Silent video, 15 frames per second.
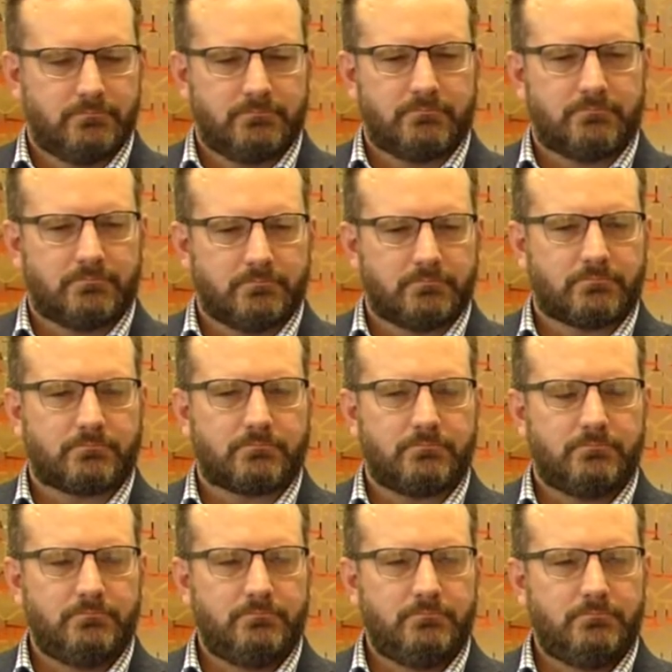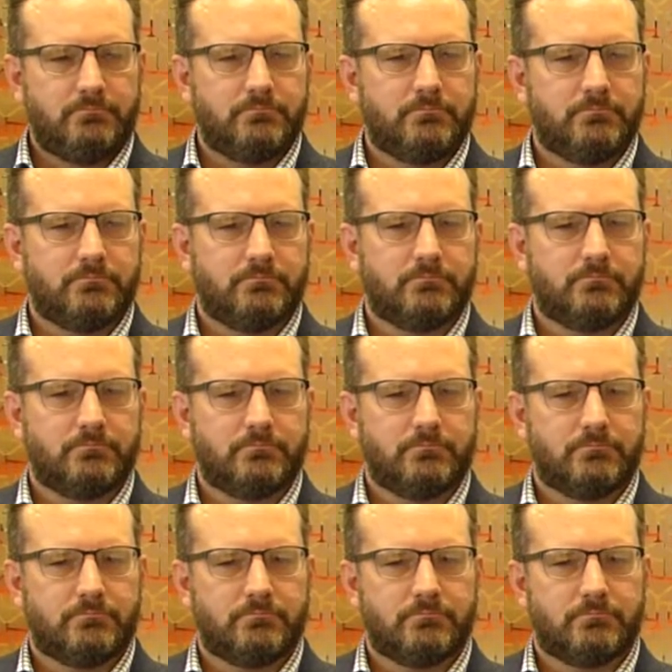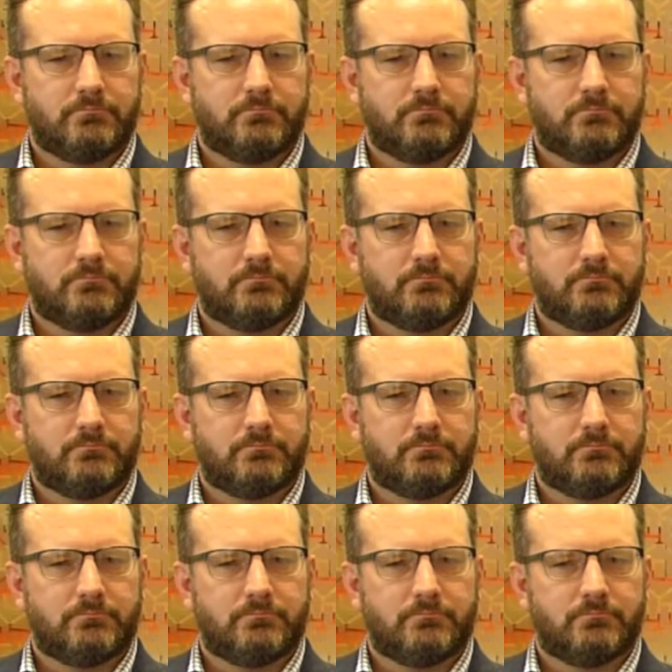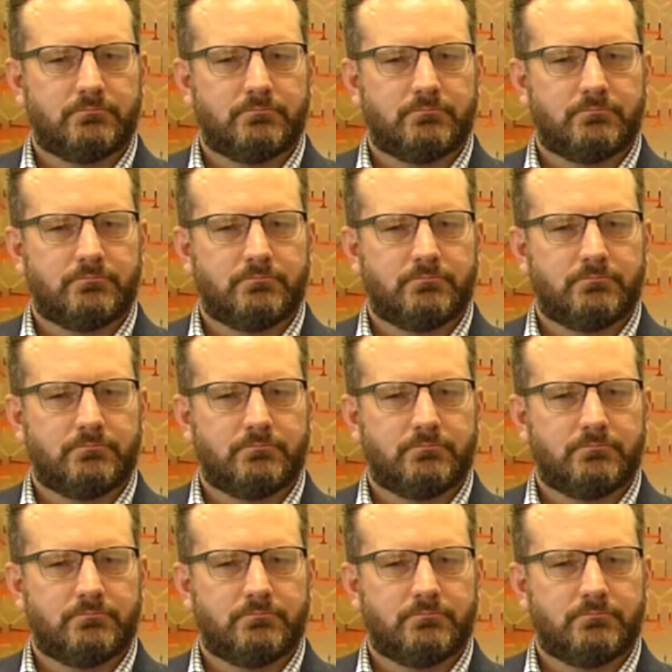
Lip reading: No words are spoken by the person on screen.